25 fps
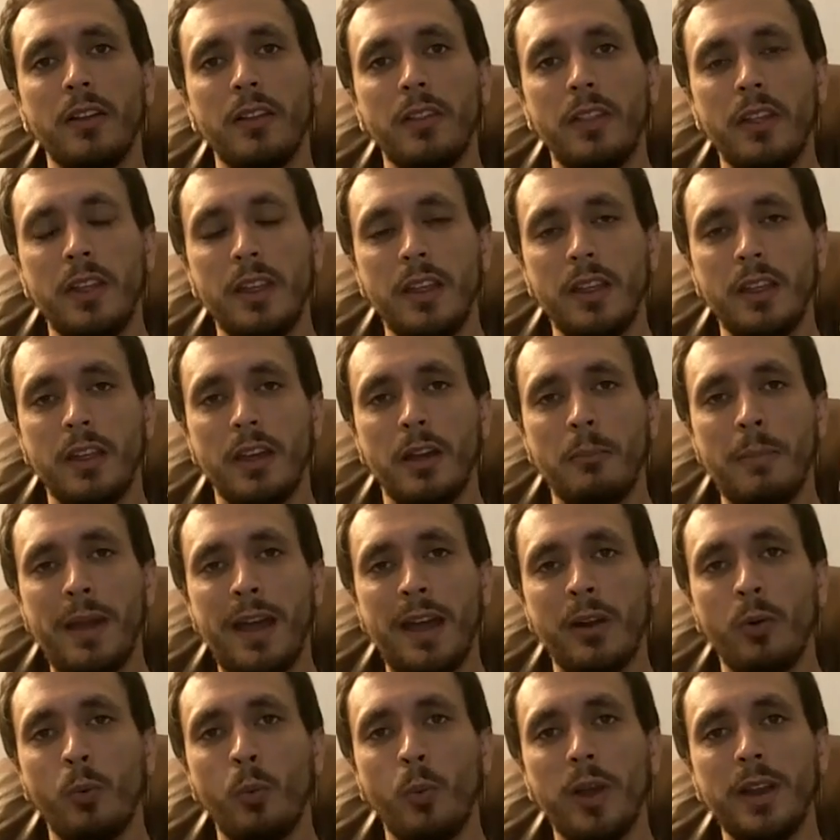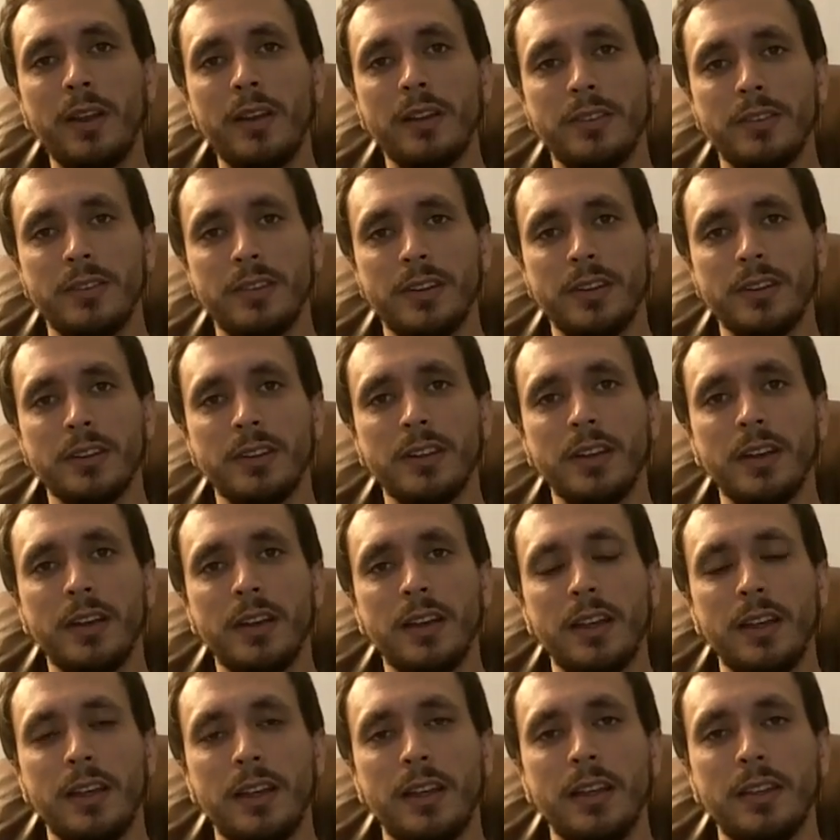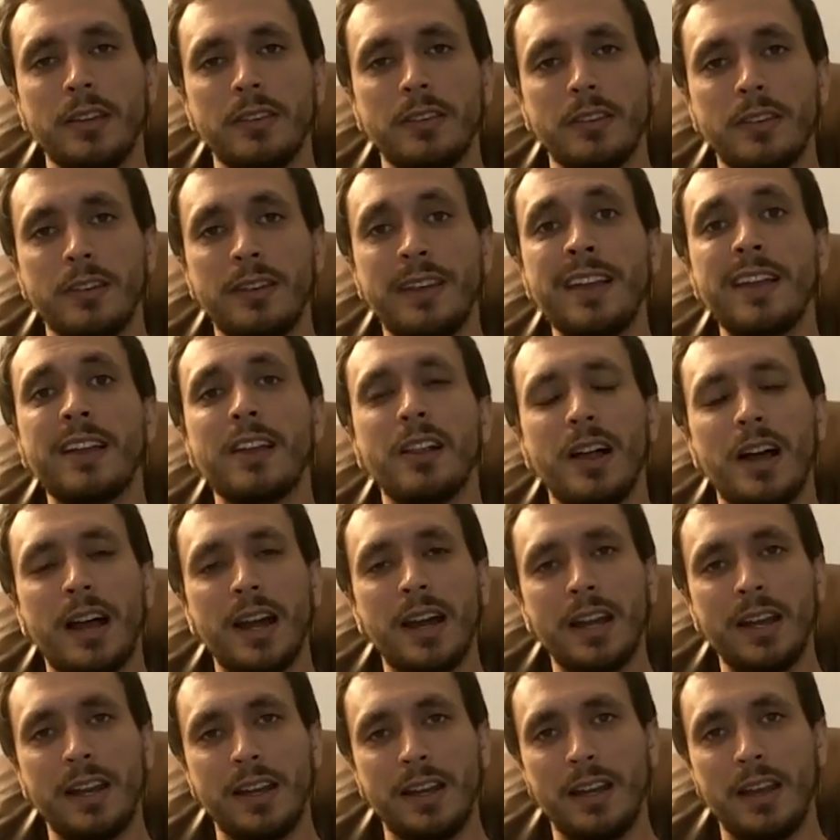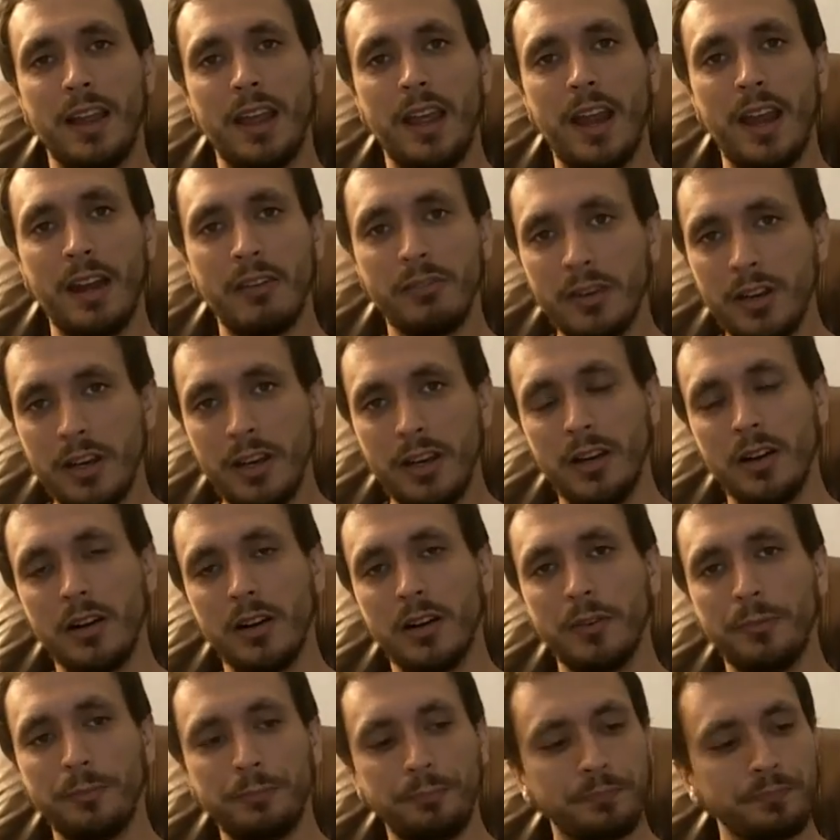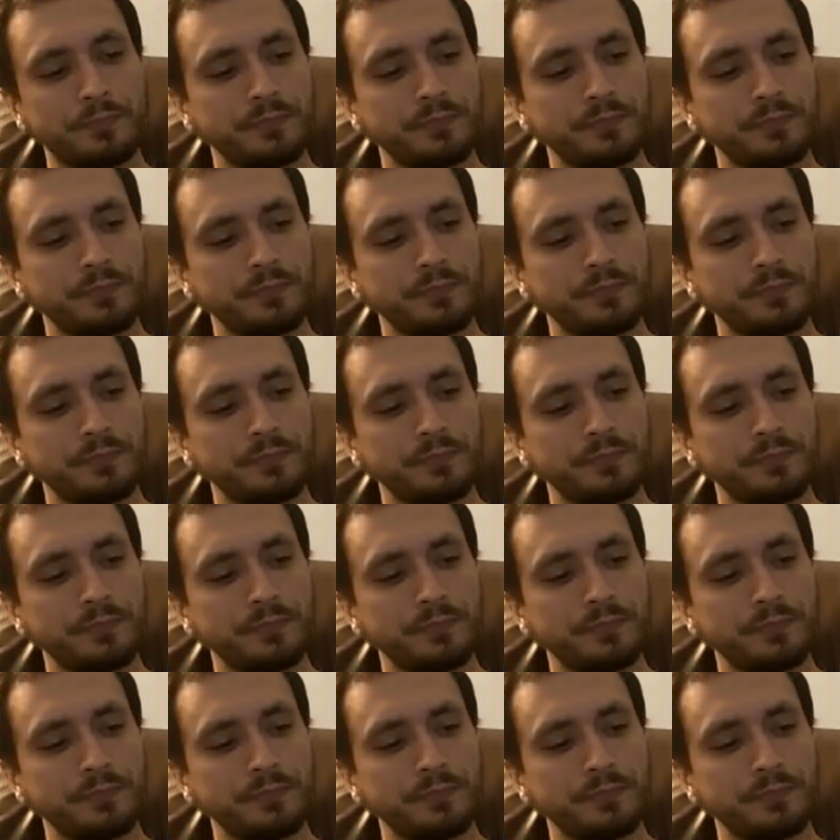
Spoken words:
the amount of witnesses is declining every year.